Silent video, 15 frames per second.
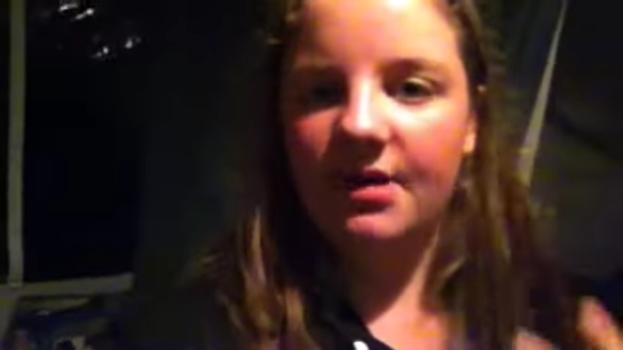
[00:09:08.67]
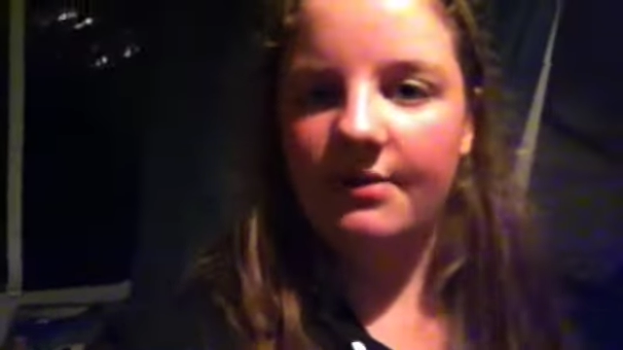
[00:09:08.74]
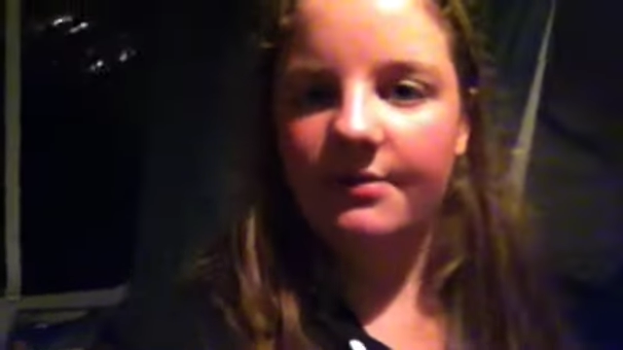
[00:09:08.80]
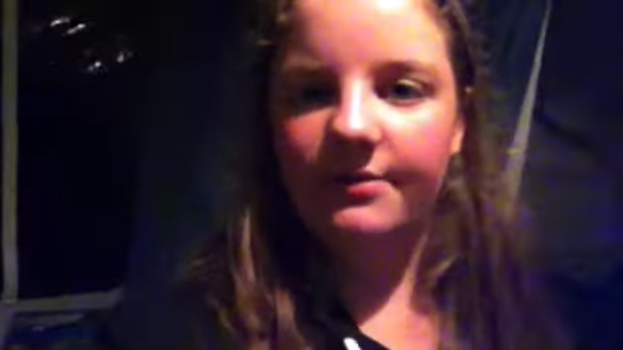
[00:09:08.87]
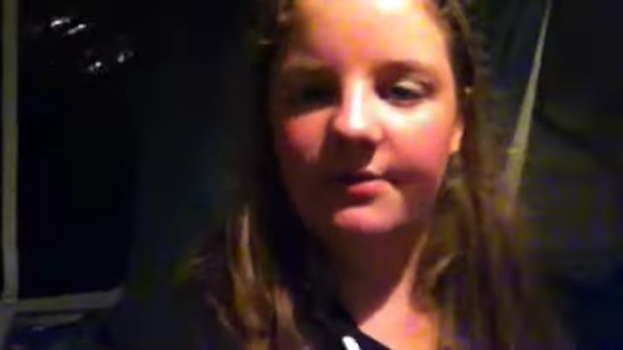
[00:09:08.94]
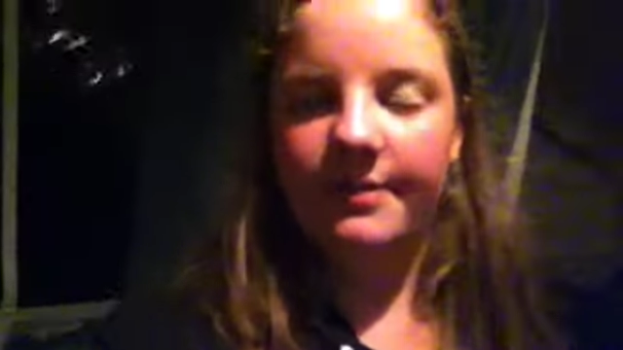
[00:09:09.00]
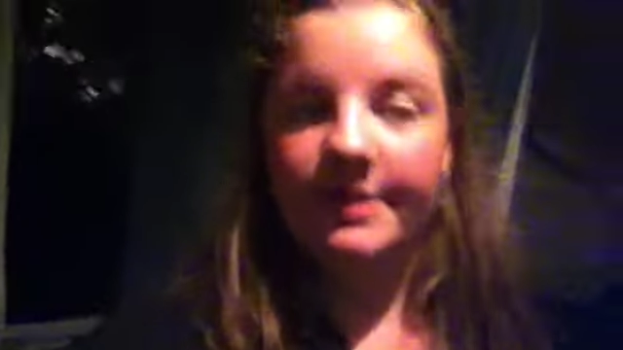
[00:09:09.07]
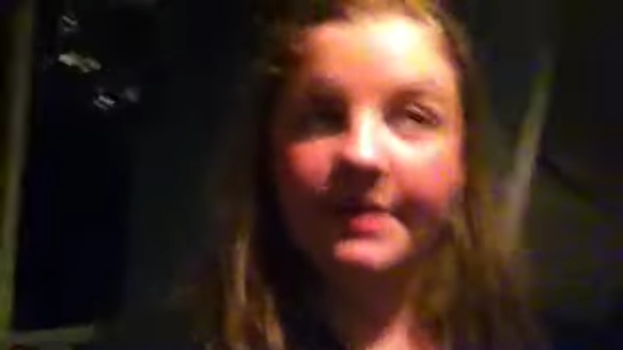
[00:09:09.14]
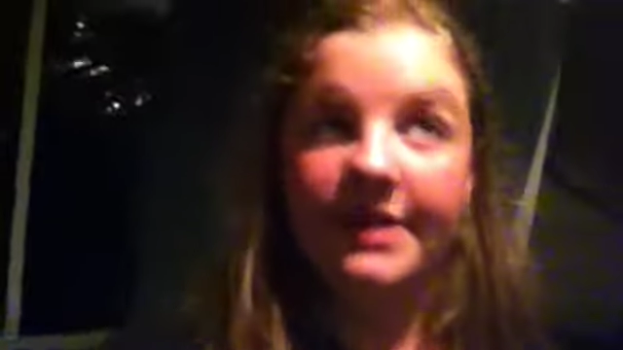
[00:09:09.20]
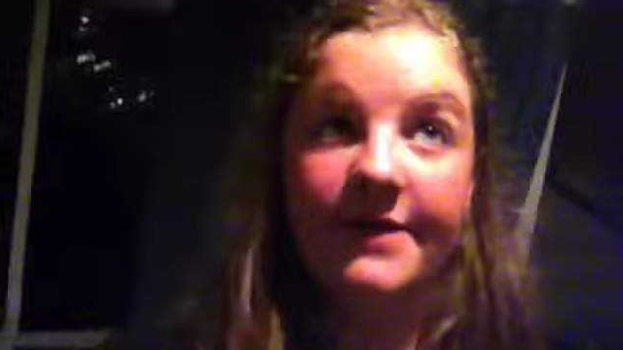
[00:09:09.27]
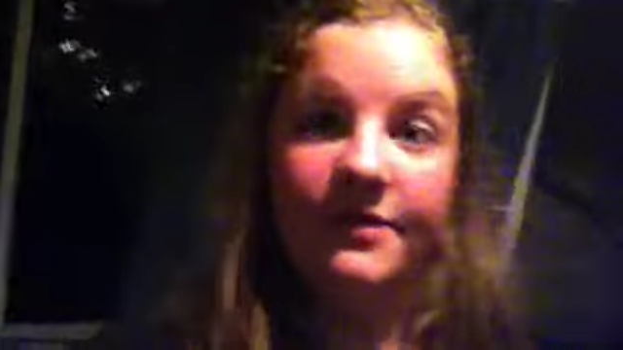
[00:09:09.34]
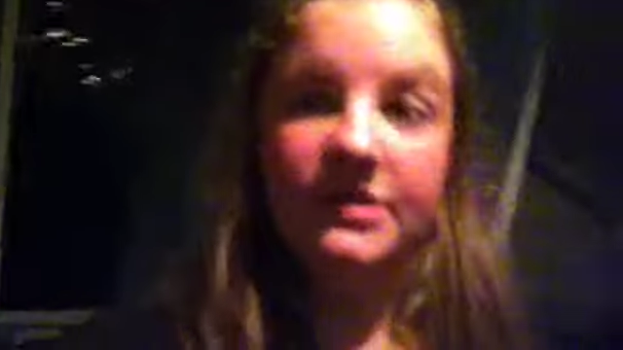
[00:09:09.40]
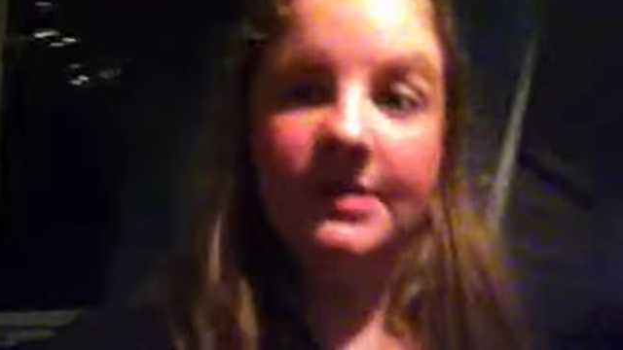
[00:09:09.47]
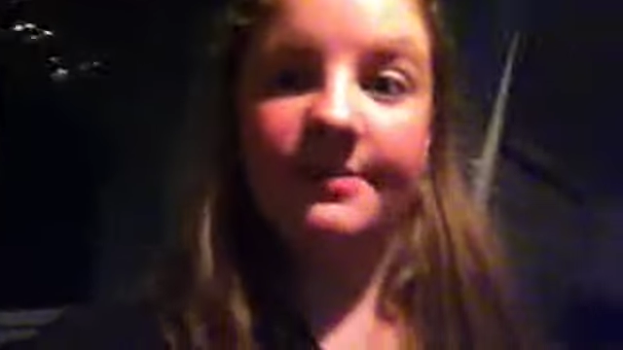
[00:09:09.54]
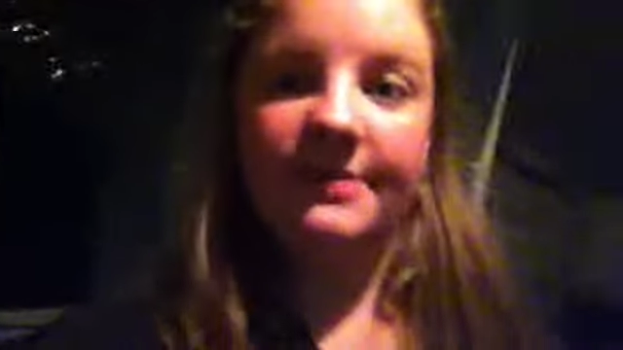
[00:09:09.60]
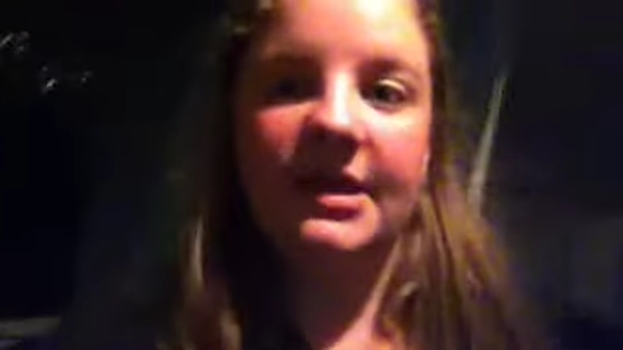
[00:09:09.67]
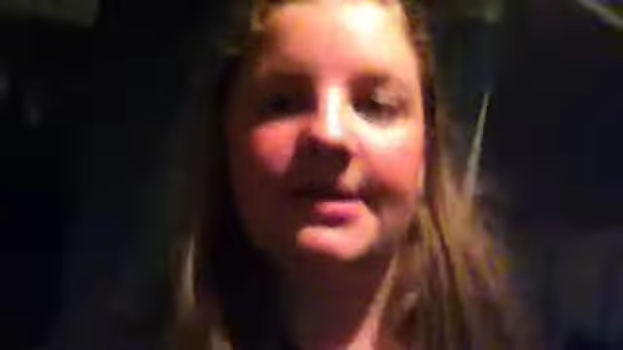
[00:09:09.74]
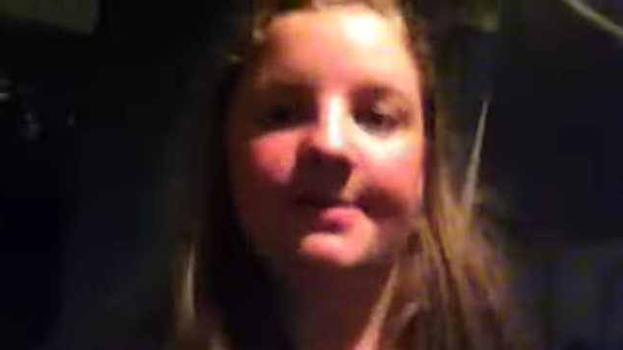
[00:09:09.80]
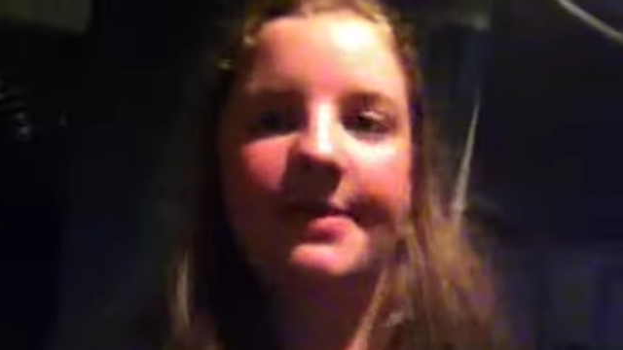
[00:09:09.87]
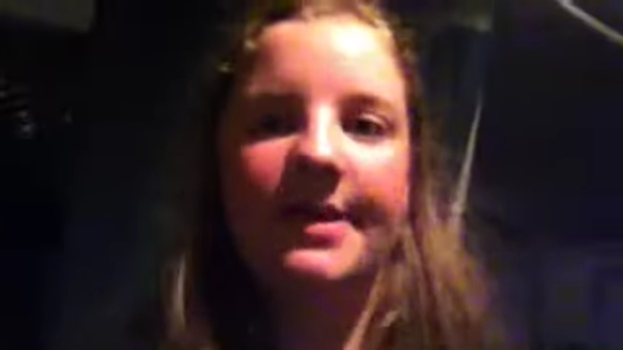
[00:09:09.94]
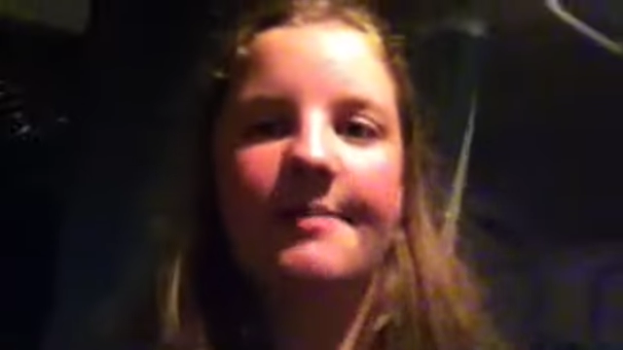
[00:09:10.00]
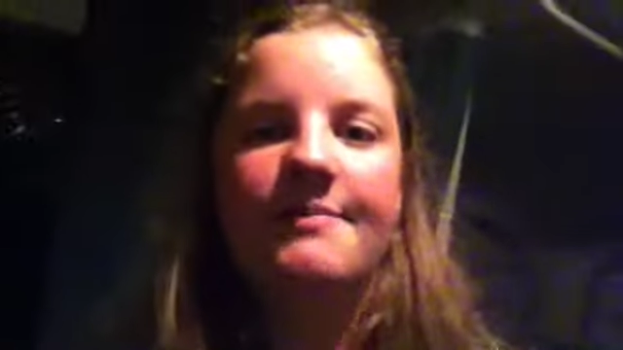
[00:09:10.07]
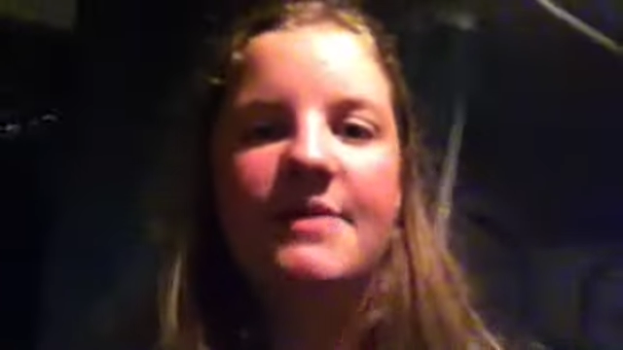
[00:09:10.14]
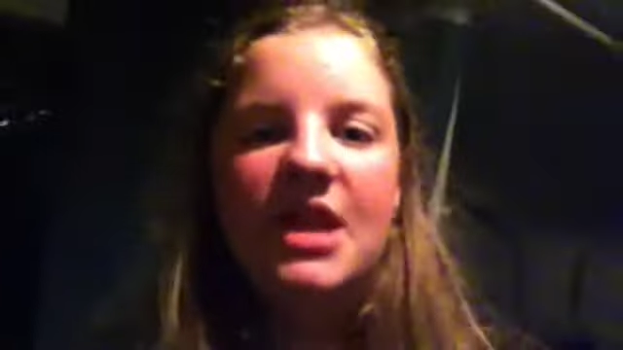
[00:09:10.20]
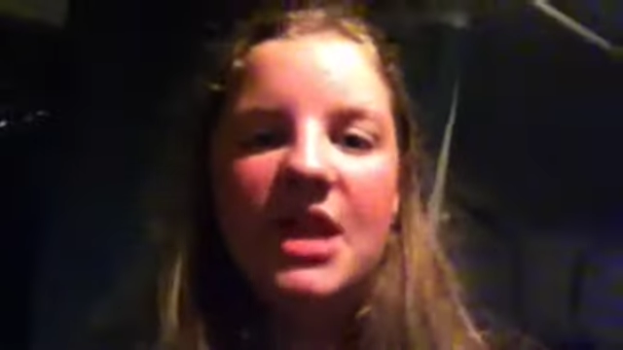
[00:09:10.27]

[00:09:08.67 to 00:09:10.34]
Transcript: probably when we leave or something, but